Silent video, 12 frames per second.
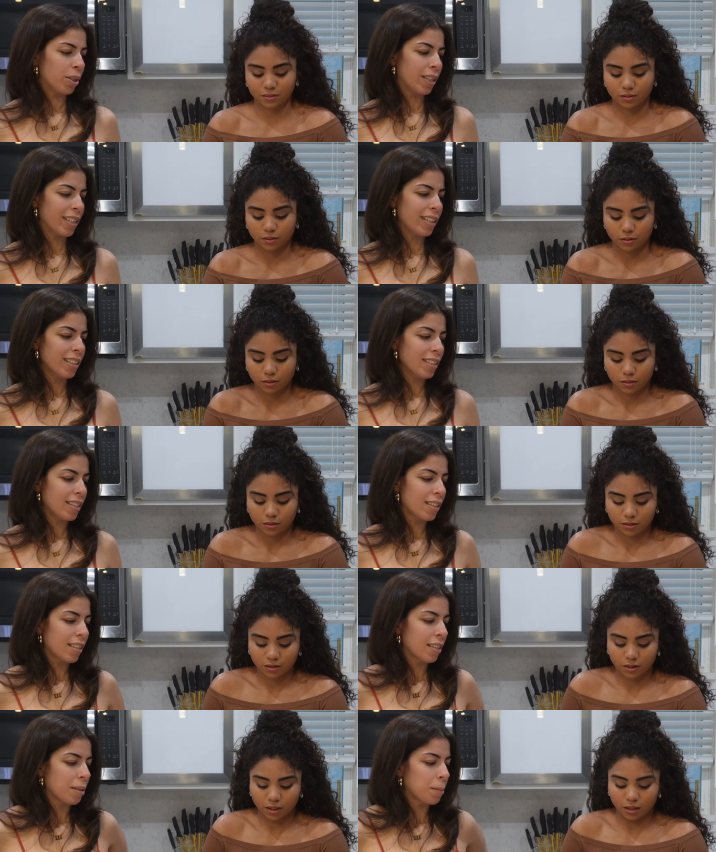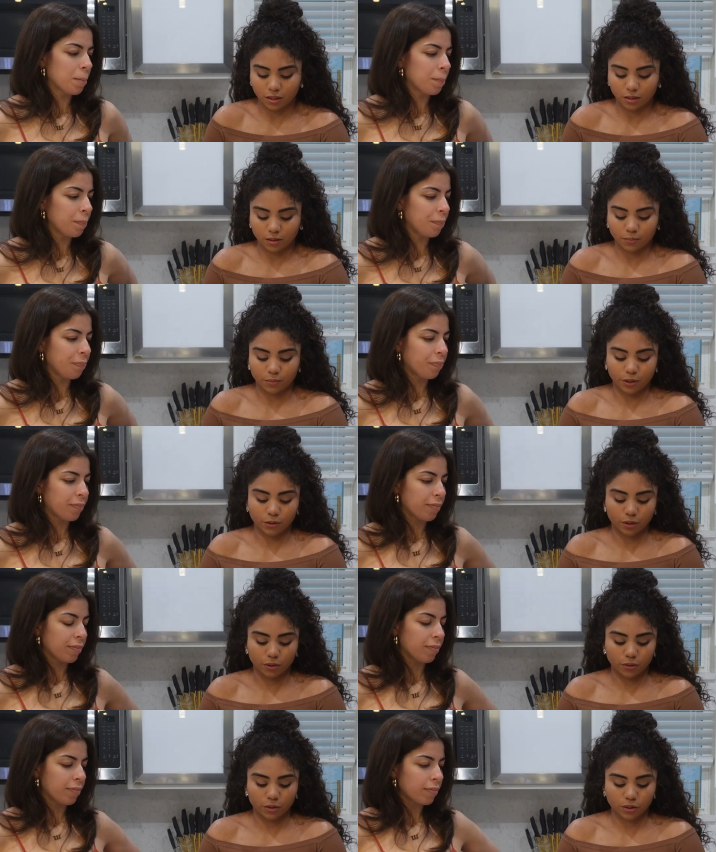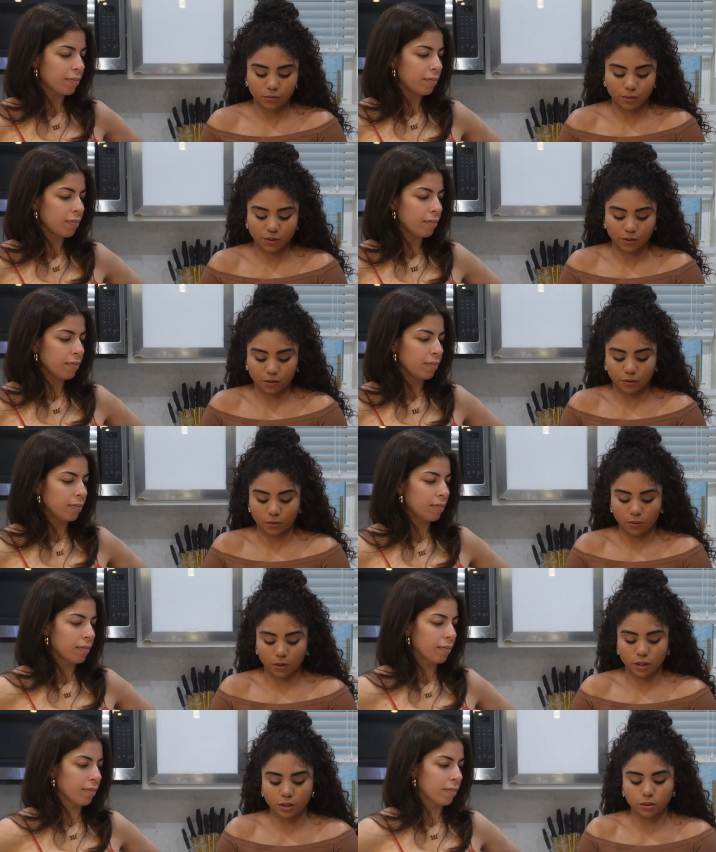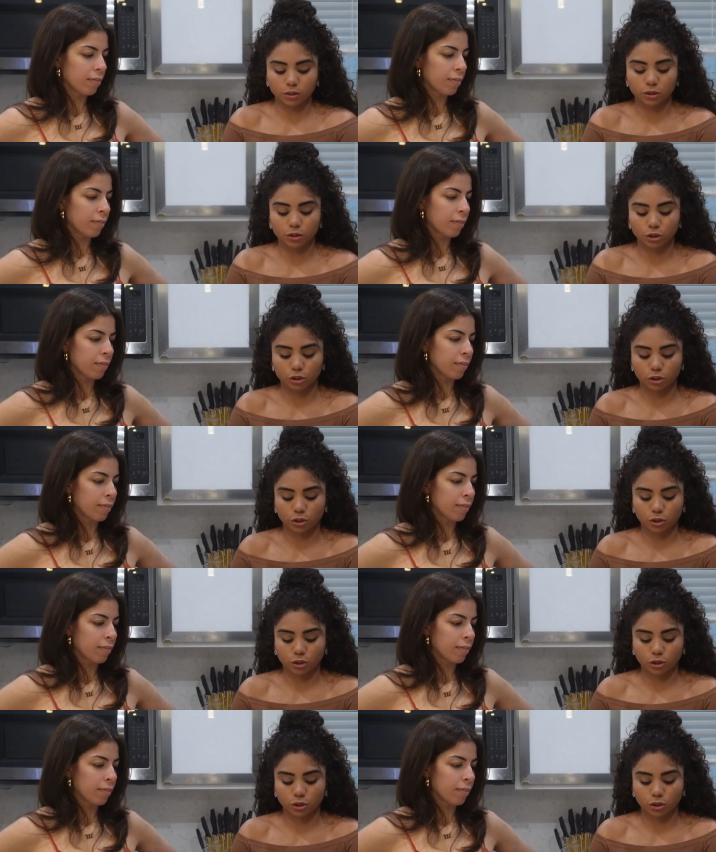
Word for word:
Speaker 1: What? Yeah, but you can do this with your orange.